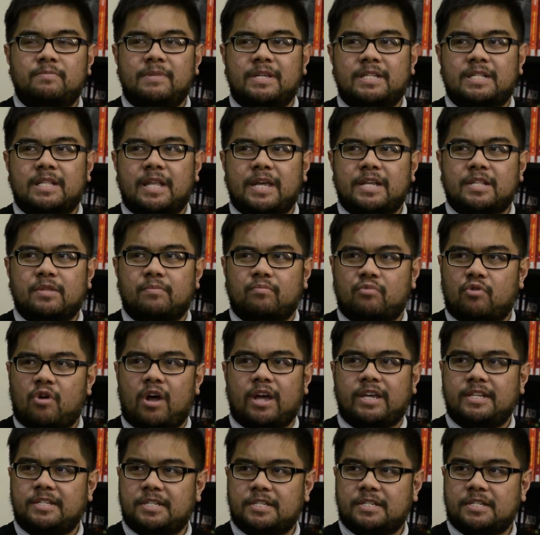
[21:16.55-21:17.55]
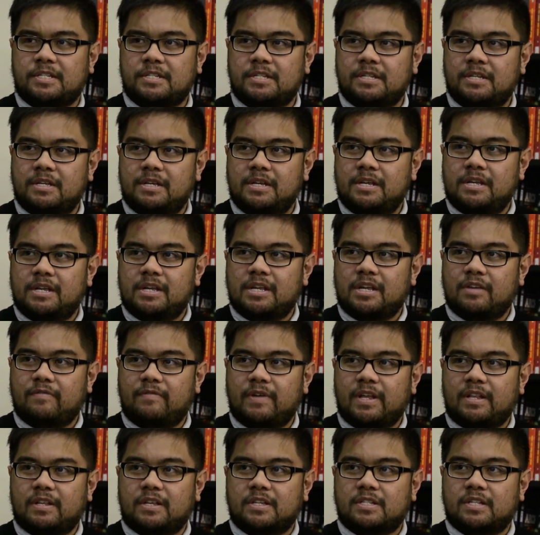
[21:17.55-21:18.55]
me is like the price of
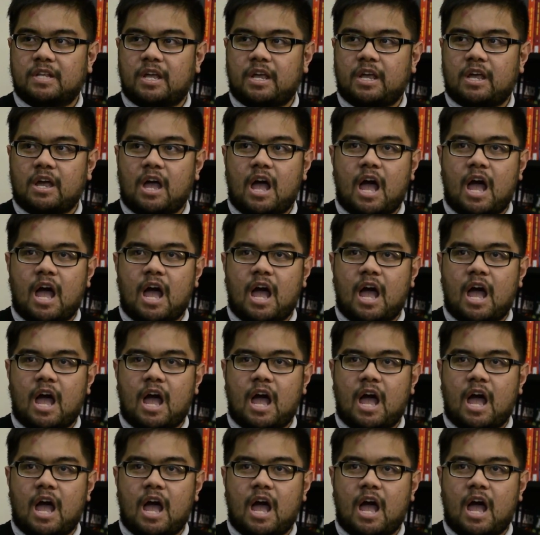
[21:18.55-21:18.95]
it, because like